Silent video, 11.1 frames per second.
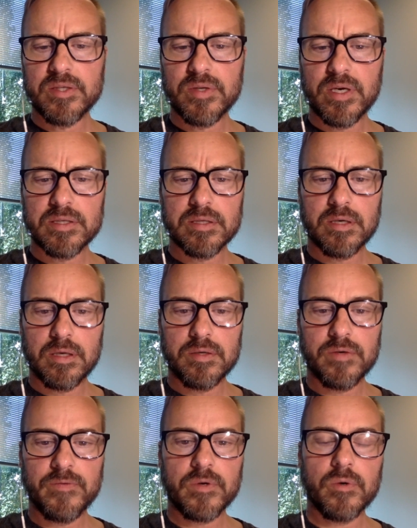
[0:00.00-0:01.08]
$2,000
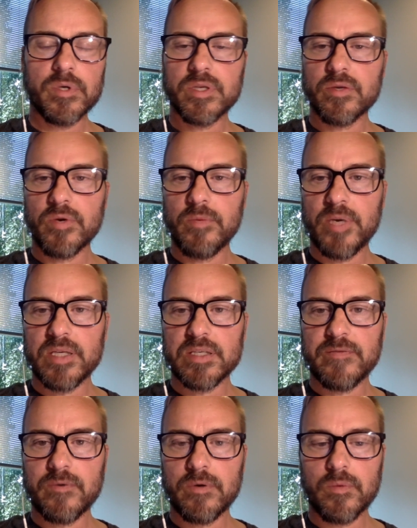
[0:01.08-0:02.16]
over the course of 3 months
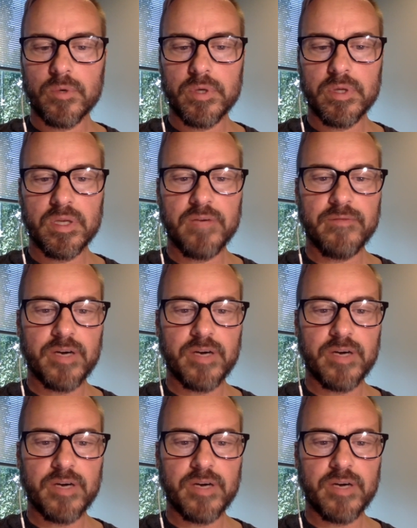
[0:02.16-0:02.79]
for the World Elite,